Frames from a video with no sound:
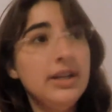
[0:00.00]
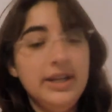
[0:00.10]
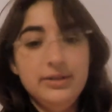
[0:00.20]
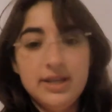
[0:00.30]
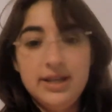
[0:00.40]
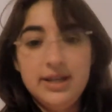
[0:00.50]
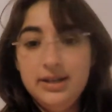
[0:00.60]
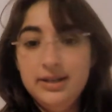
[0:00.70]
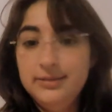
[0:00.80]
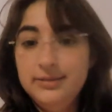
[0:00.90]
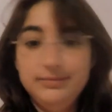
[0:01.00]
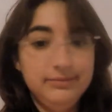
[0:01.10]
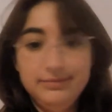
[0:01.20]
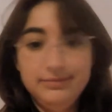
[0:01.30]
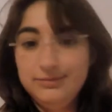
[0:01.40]
and he was like,
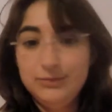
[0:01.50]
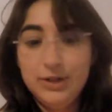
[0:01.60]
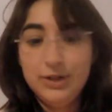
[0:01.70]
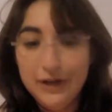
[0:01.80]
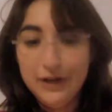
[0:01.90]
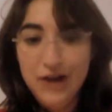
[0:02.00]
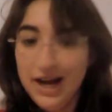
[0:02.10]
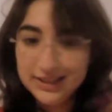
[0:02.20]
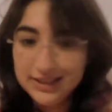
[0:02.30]
well, you've got Tourette's.